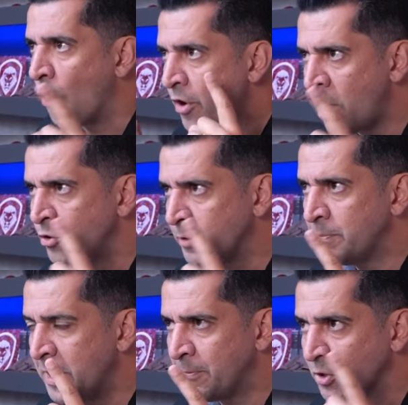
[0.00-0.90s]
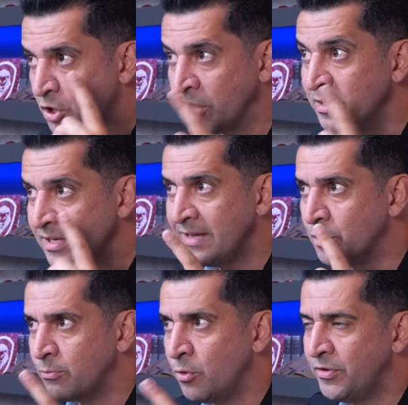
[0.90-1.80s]
400 people couldn't
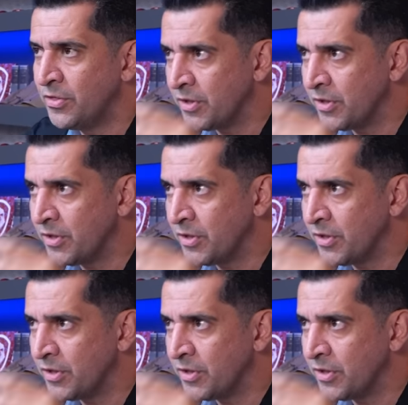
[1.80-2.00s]
leave the movie